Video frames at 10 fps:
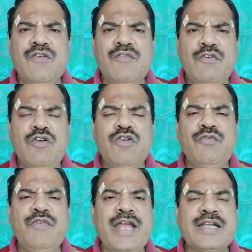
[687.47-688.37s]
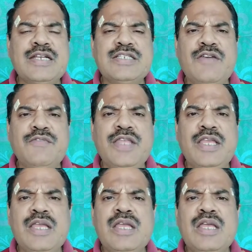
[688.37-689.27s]
four factors of
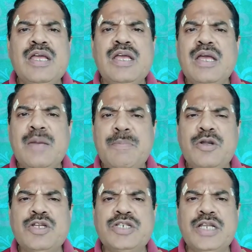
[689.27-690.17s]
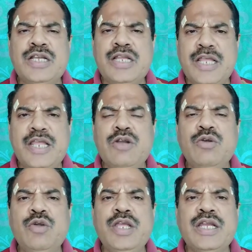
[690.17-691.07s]
the production,
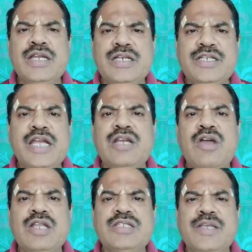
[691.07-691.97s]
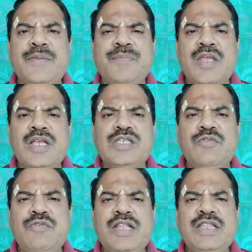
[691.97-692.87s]
including technology.
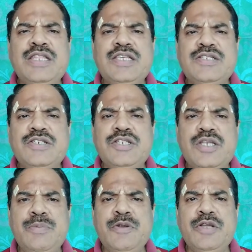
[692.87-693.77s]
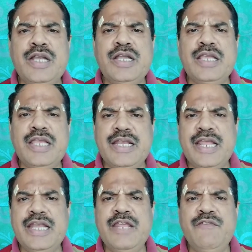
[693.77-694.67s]
So wealth is distributed in
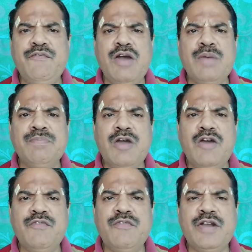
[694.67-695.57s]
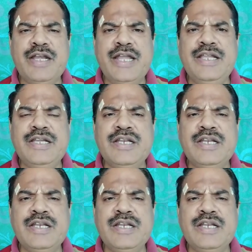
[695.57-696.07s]
any form of rent,